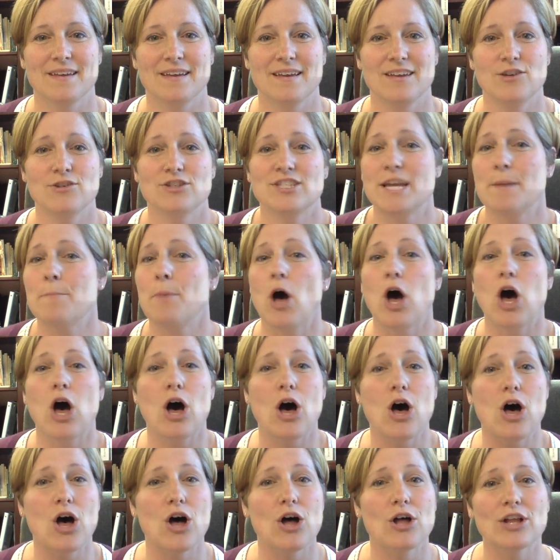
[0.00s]
You see,
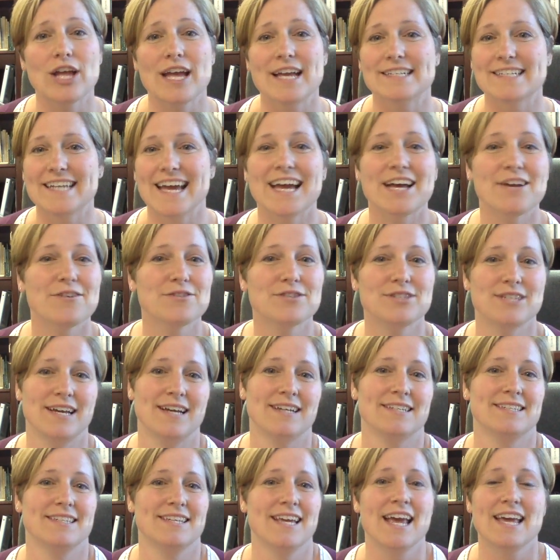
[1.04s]
Paul tells
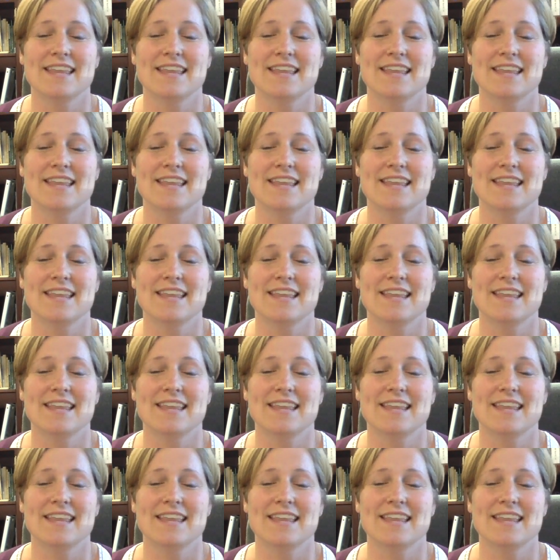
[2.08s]
us